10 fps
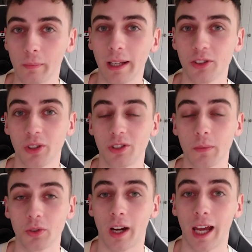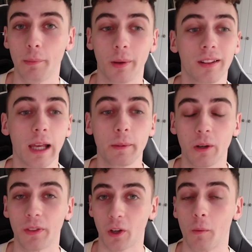make sure you subscribe and let me know
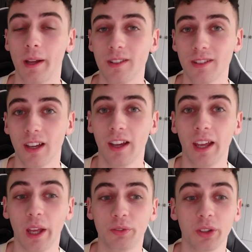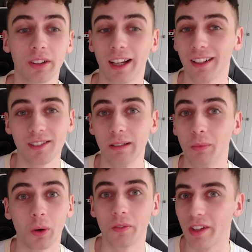in the comments if you'd like to see
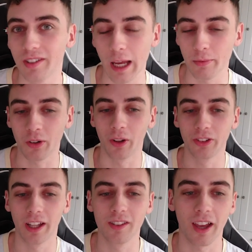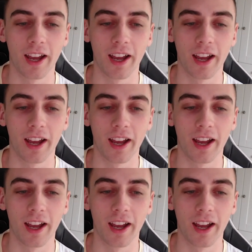more of this type of content. I